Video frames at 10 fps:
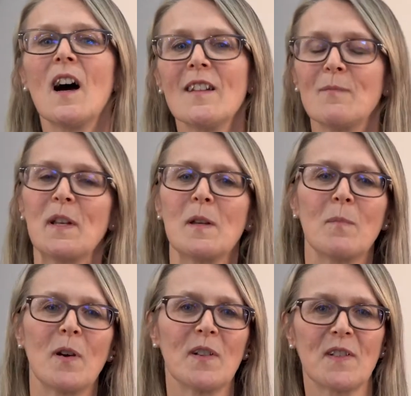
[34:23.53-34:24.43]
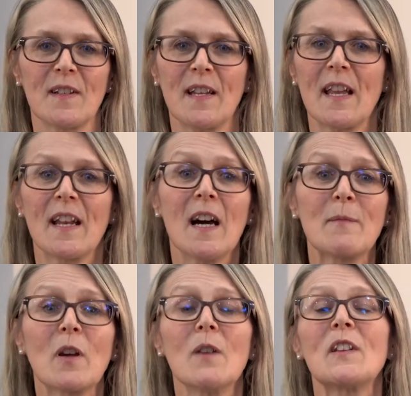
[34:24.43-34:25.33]
I've been in personally, and
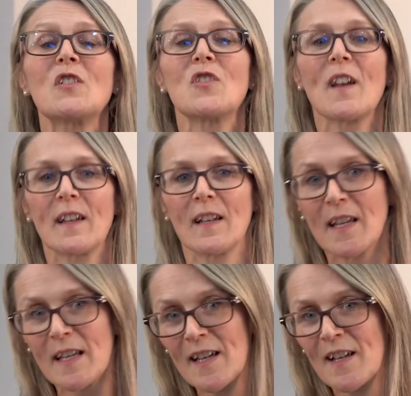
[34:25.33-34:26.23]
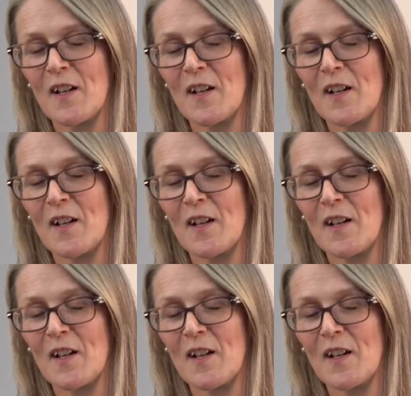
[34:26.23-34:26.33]
I'm going gently